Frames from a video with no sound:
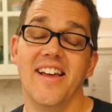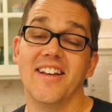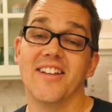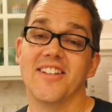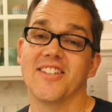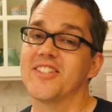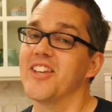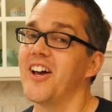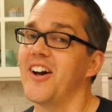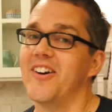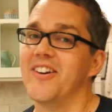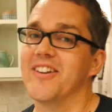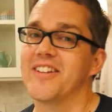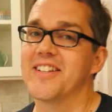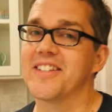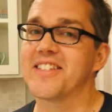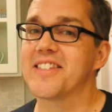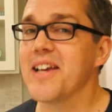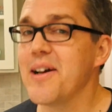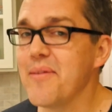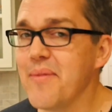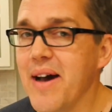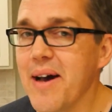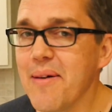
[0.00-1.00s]
So to
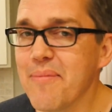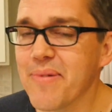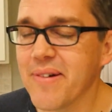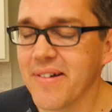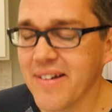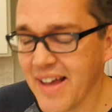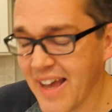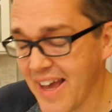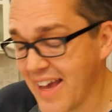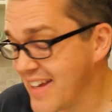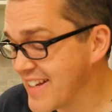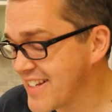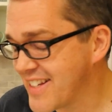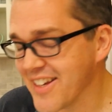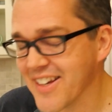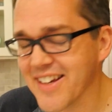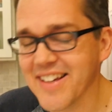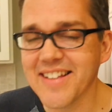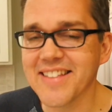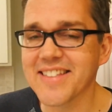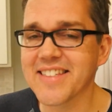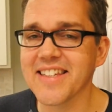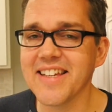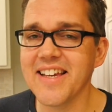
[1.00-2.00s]
sum up, as you
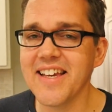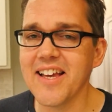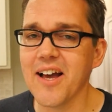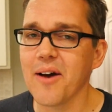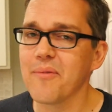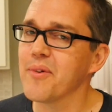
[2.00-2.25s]
can see,